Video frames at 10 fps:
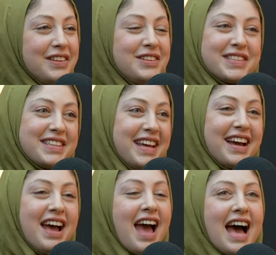just like
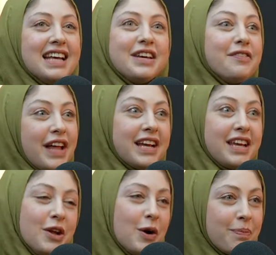as if like, you
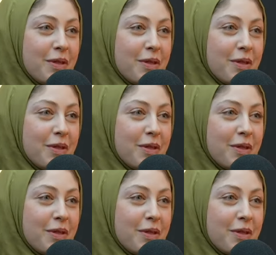know,